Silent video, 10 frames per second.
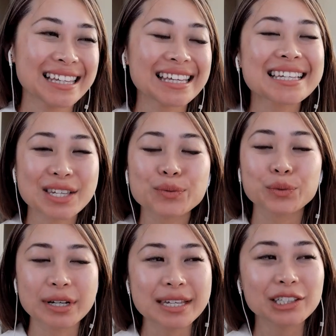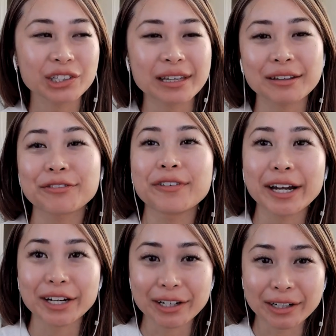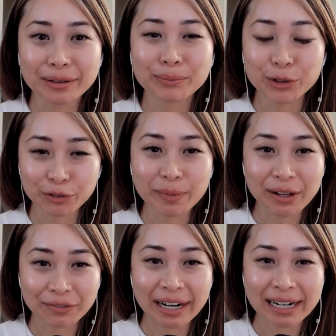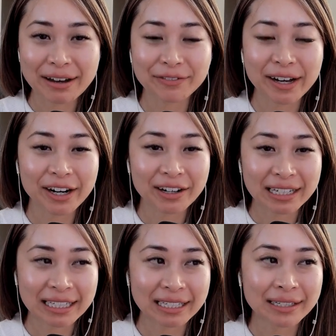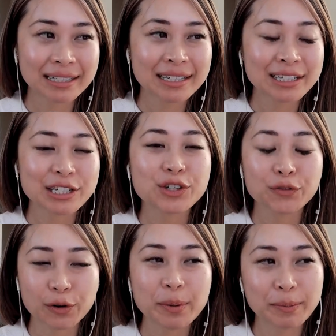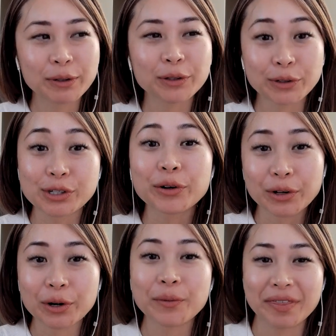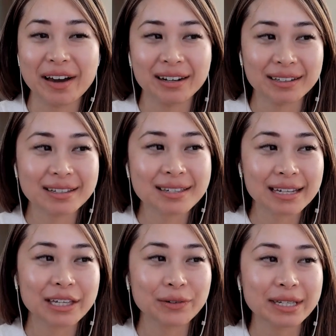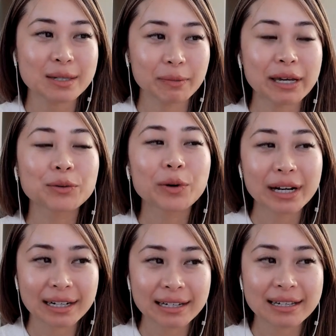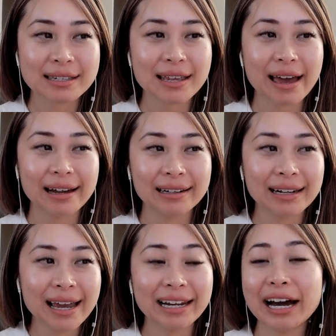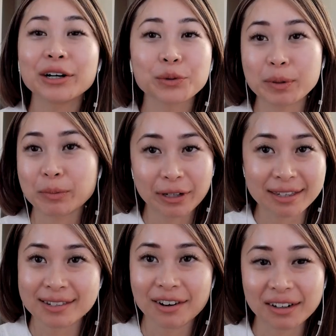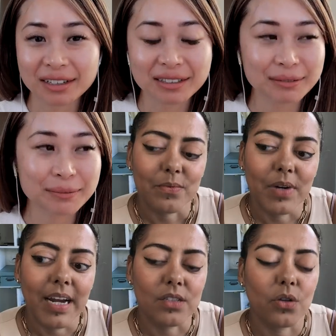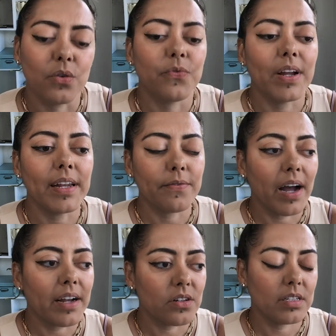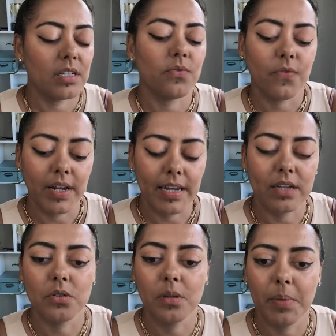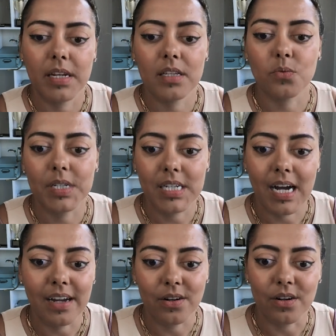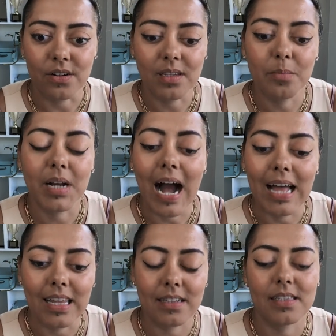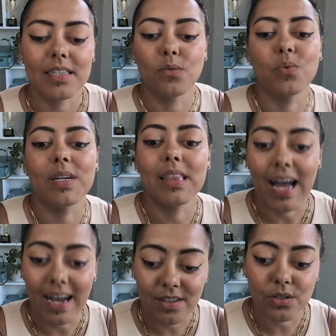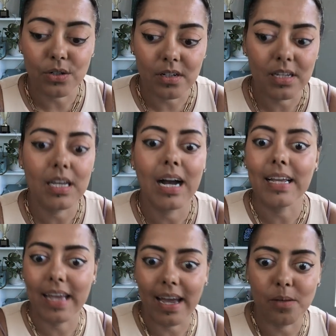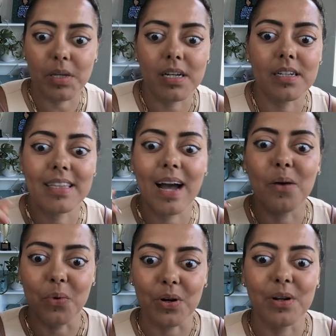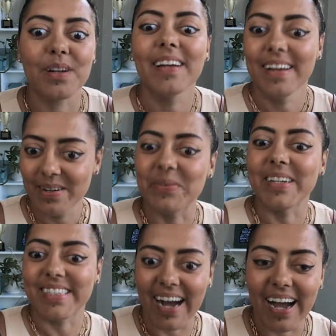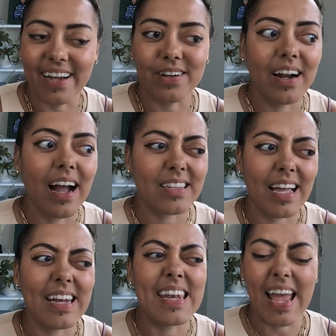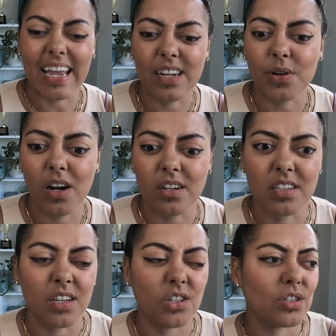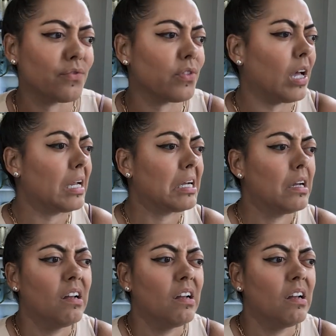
This is essentially the fire movement, right? F I R E. Just so for people who don't know what that is, can you explain what it is and and how do people get started? Right. So fin- FIRE stands for financial independence, retire early, but I like to say relax early again because that word retire has that negative connotation of like